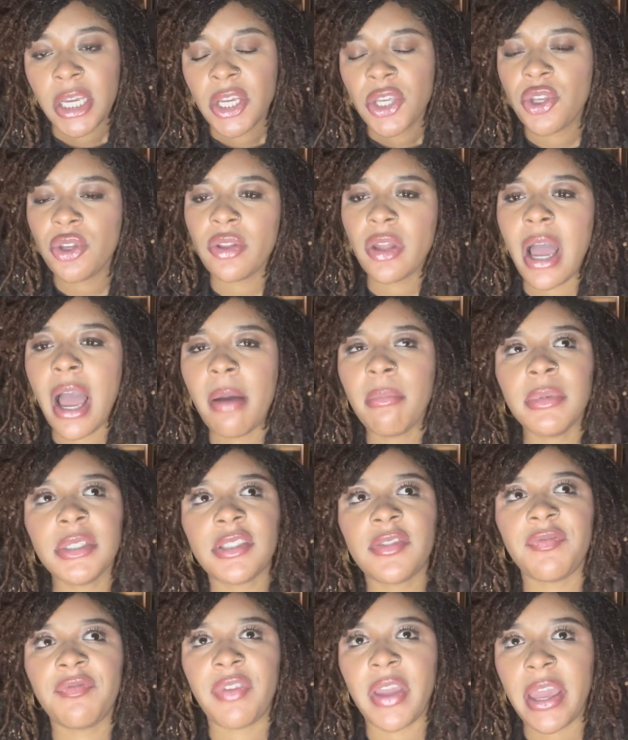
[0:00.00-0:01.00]
You know how much
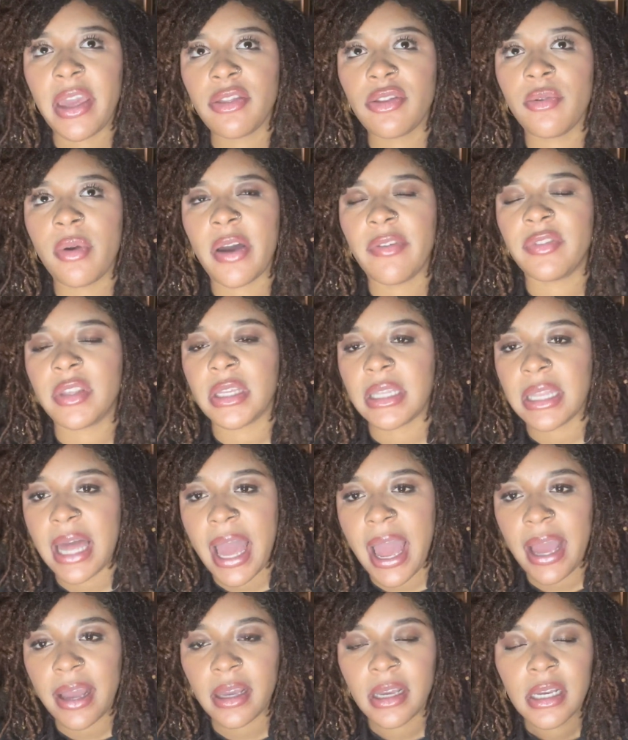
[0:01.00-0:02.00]
faith you have to
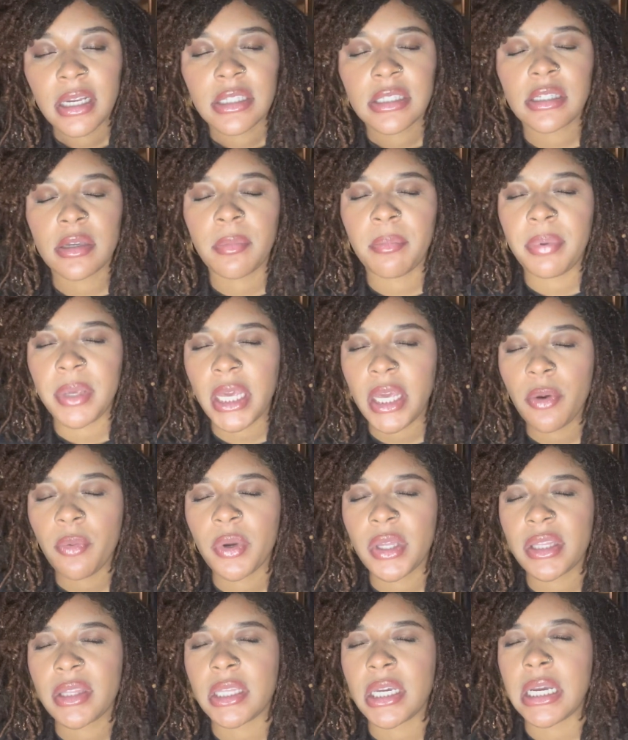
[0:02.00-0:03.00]
lack to be
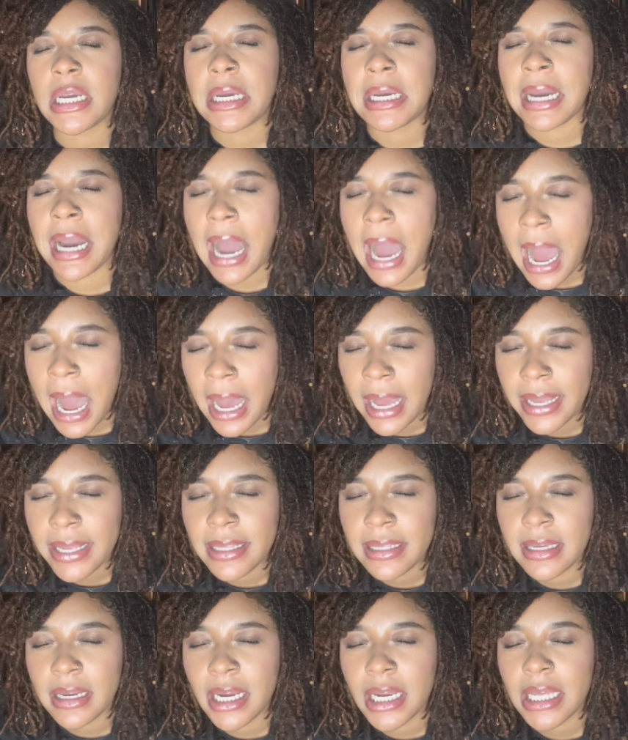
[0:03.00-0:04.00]
with
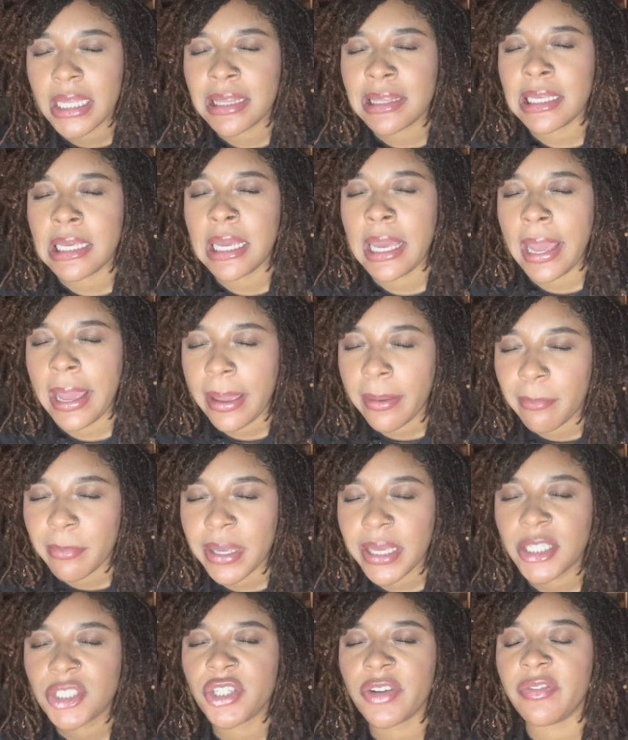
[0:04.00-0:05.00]
God, the
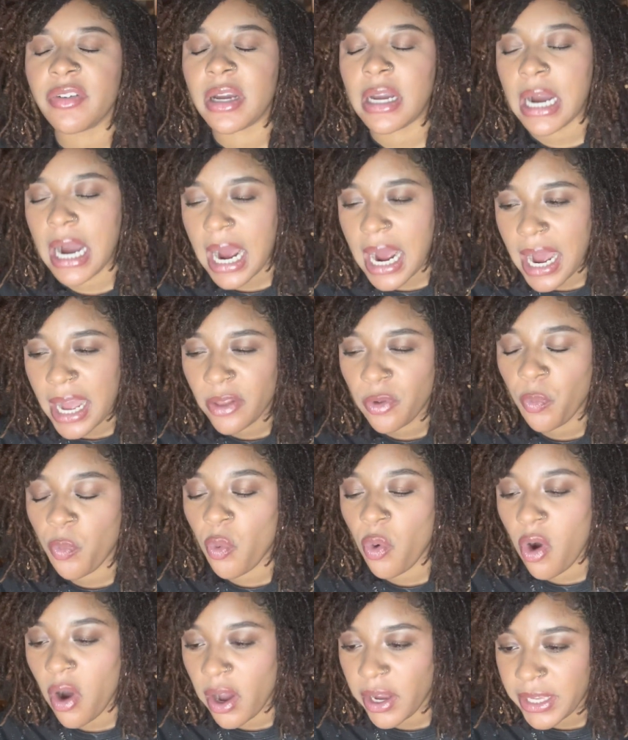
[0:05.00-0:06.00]
image of God,
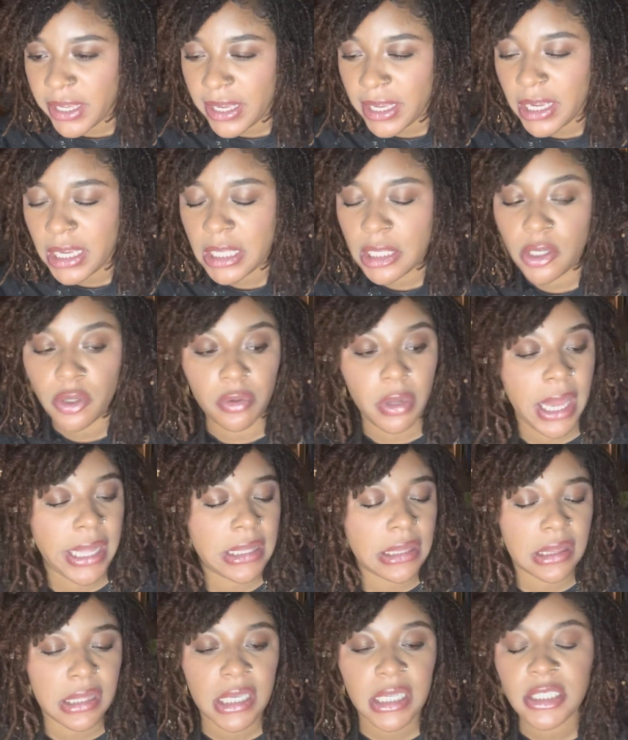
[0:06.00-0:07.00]
walking at
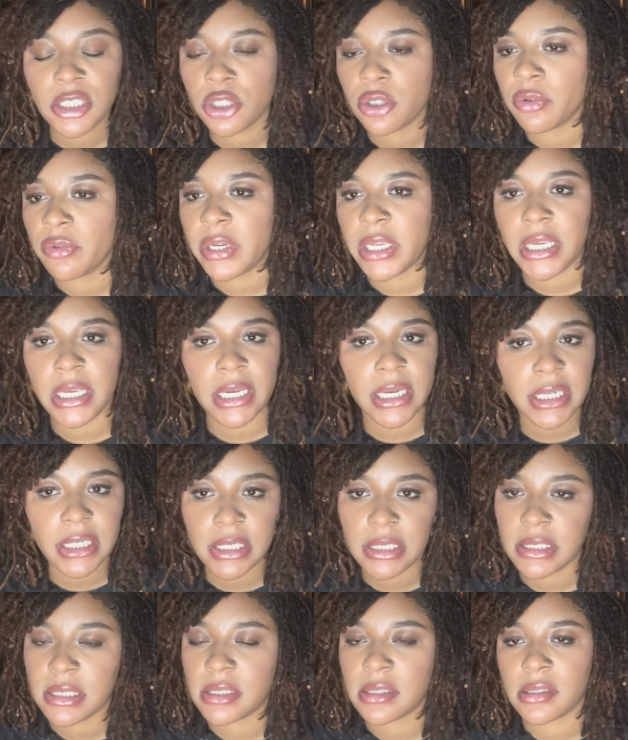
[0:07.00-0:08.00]
least 3
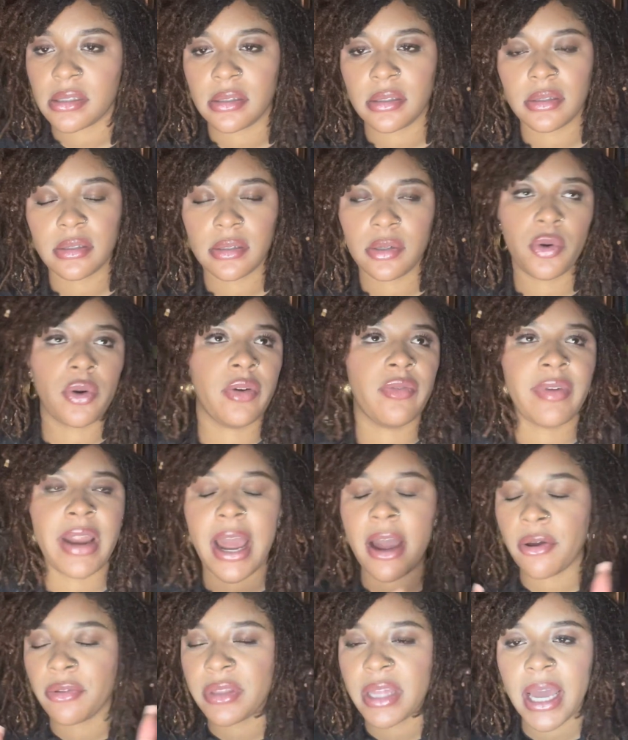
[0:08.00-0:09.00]
years or
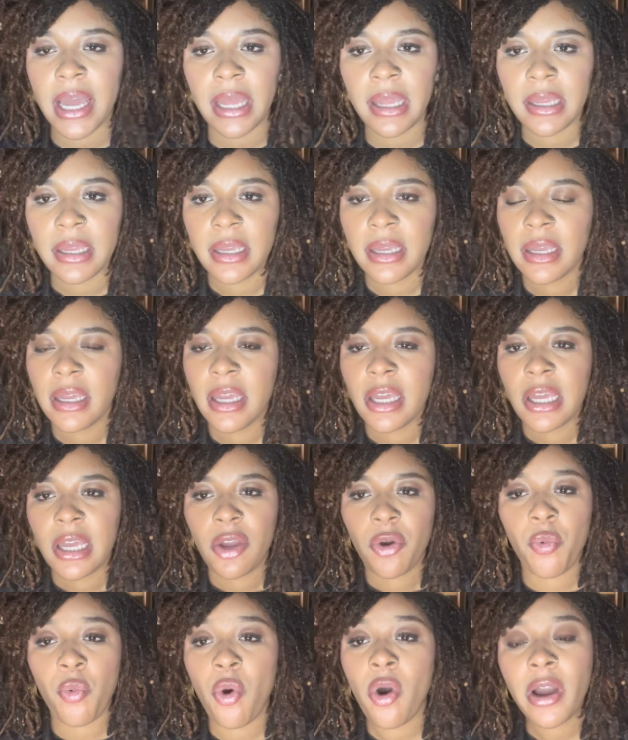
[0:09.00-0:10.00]
around that,
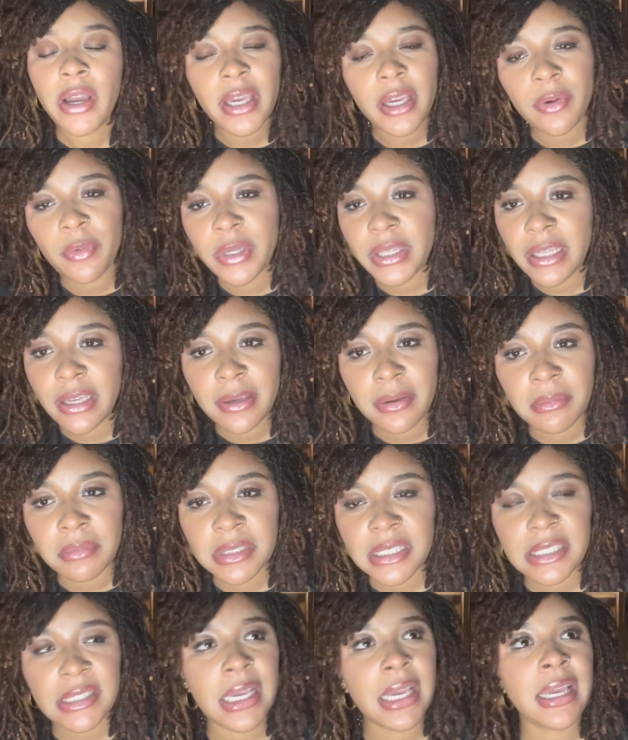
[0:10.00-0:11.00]
walking with him,
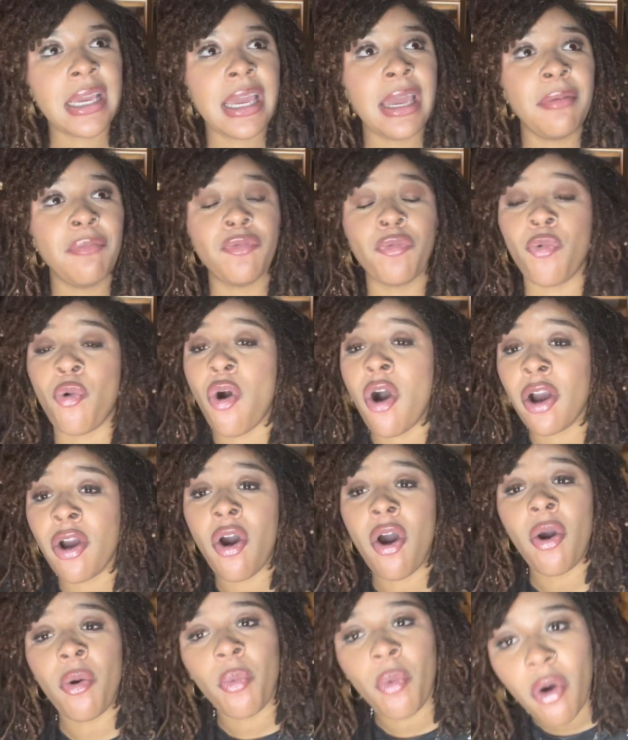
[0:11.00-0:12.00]
seeing him walk
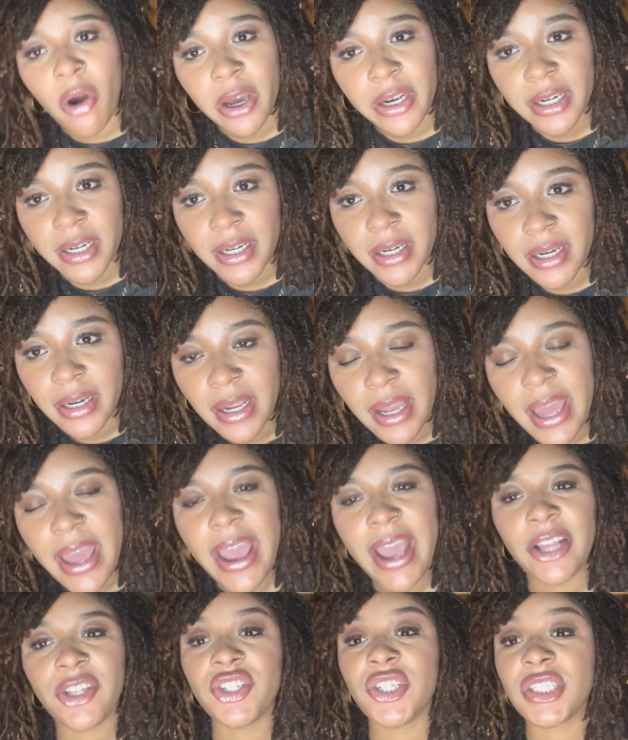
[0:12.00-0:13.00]
on water,
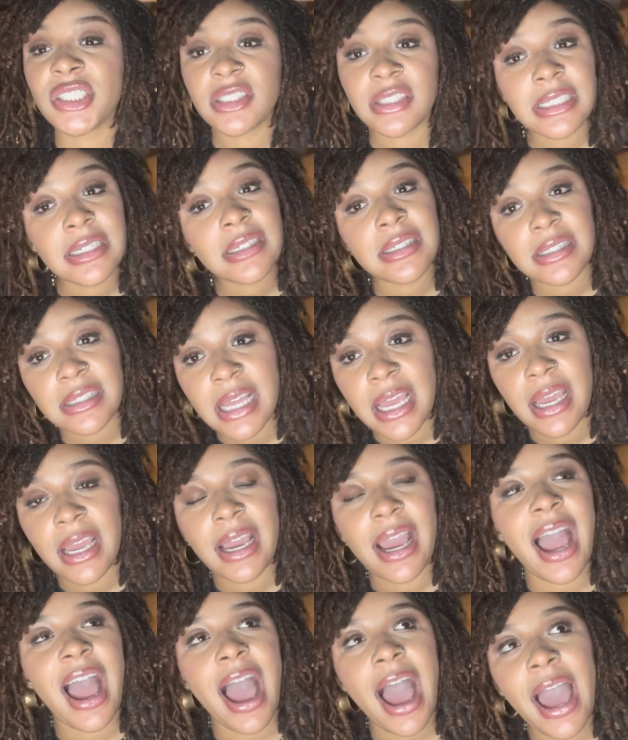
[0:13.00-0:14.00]
and you're still saying,
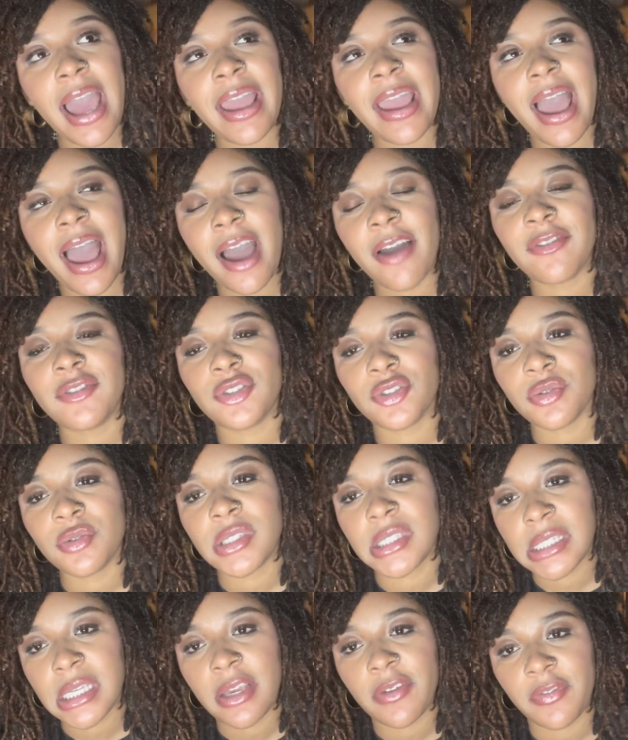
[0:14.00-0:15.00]
I have to
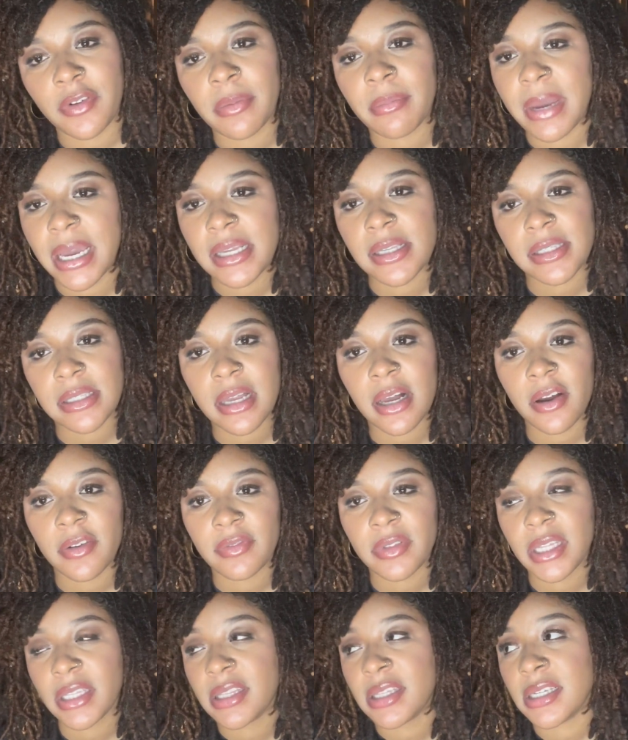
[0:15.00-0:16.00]
see for myself
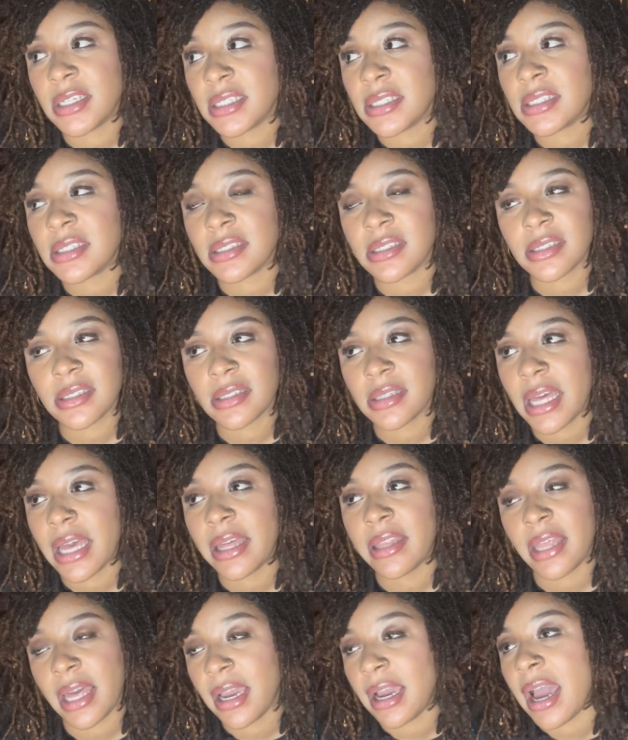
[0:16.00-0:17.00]
that
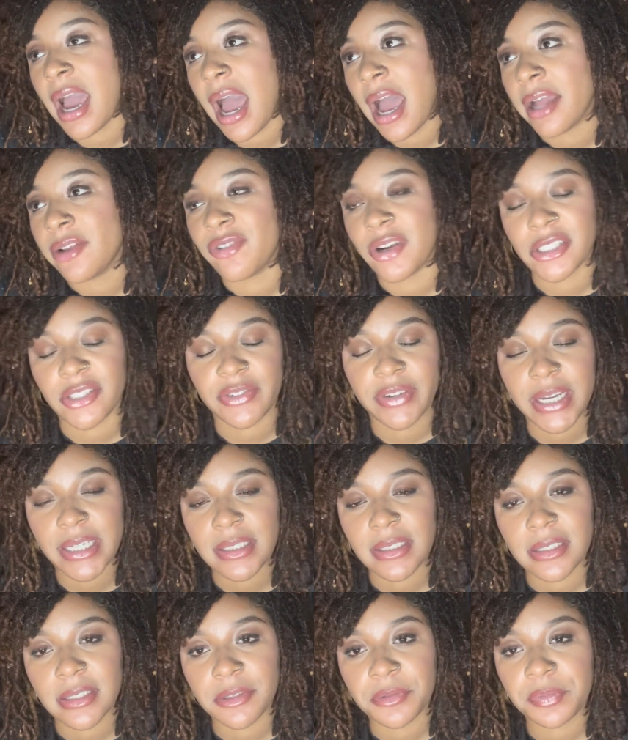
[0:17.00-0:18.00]
that God
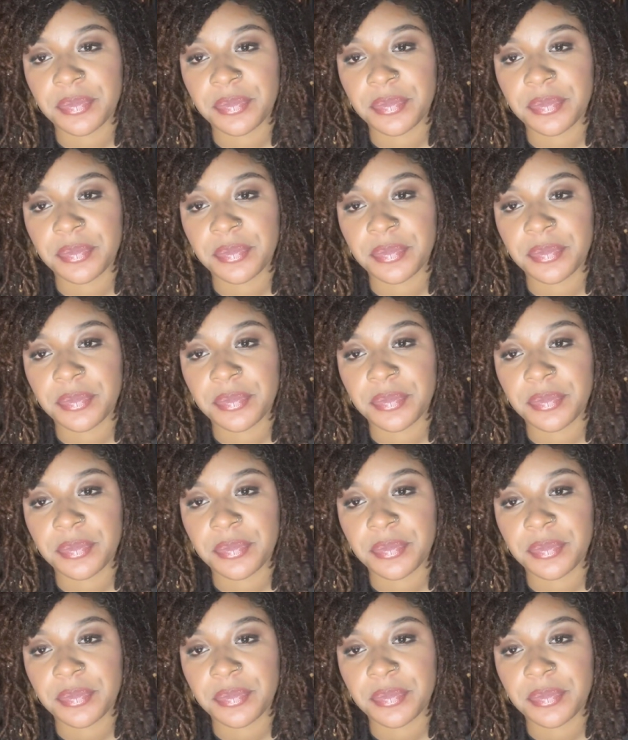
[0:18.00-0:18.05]
resurrected.